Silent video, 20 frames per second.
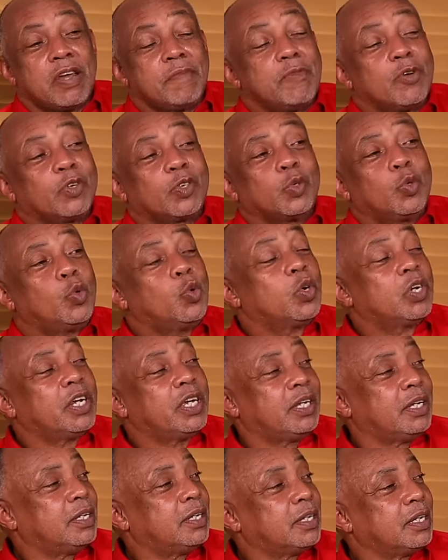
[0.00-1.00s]
them just Google
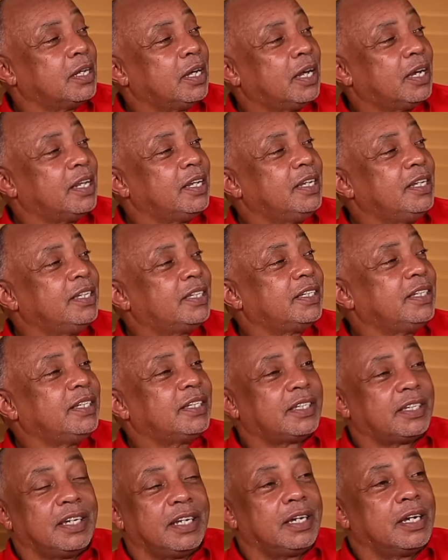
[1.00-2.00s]
it, the
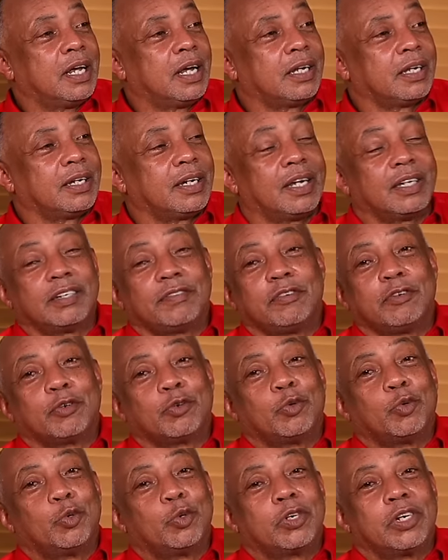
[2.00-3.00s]
easiest thing that, because if you
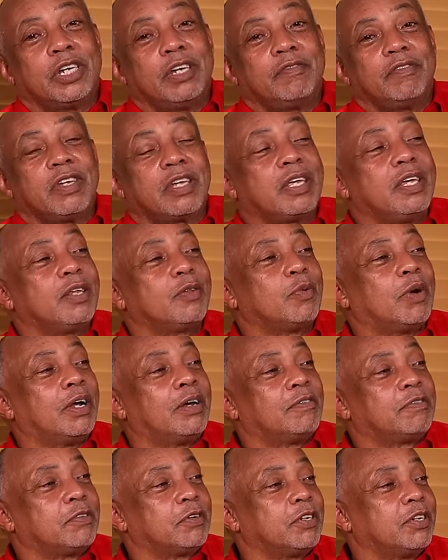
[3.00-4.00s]
Google even Keiti
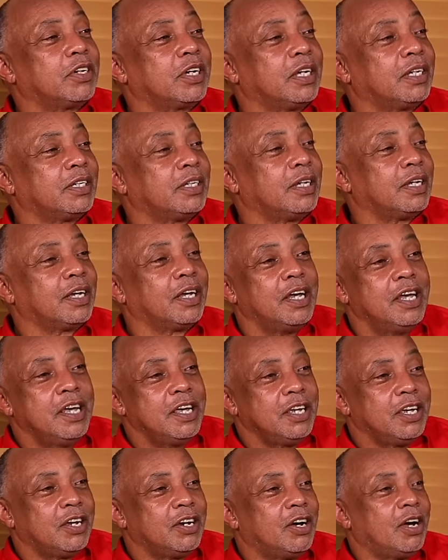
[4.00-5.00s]
Walford, you get the,
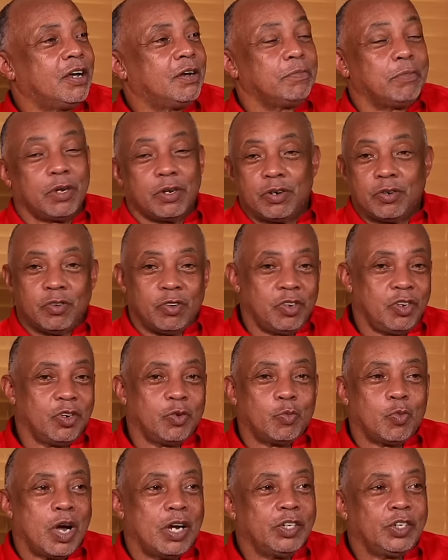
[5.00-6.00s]
you know, and
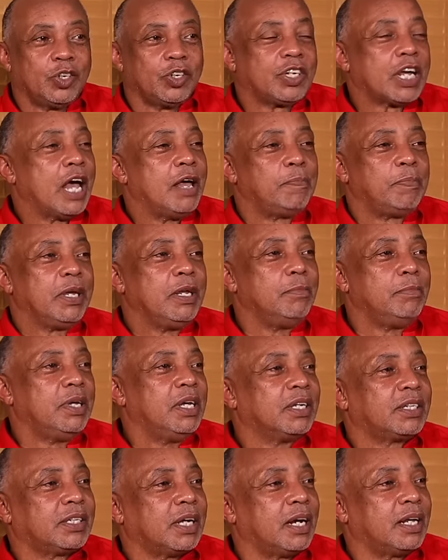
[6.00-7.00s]
once you type in
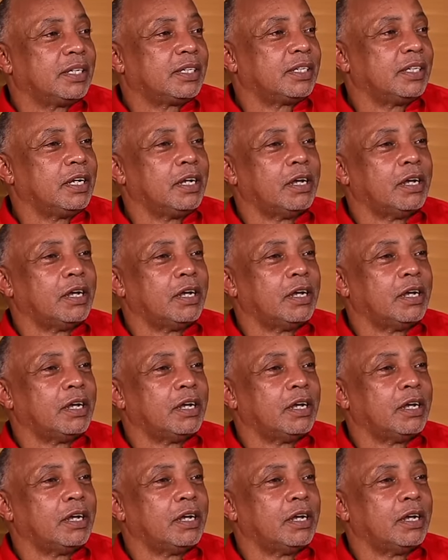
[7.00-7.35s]
Bass Odyssey,